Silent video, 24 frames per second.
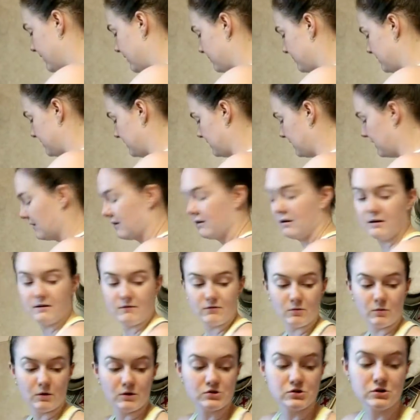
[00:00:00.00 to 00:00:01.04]
be there. And if
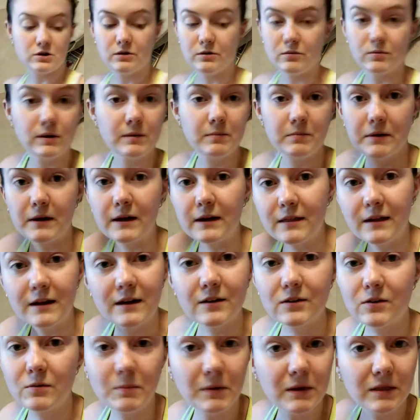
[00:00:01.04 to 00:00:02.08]
you're watching on the replay, then
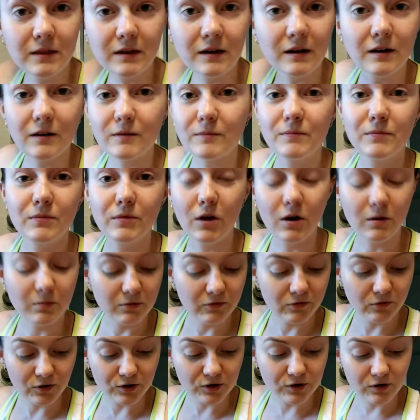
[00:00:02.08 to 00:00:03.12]
it's been there long
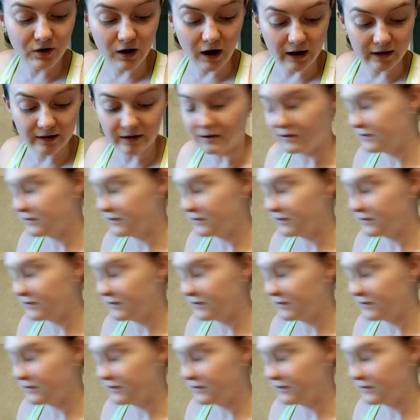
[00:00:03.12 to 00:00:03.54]
before you got here.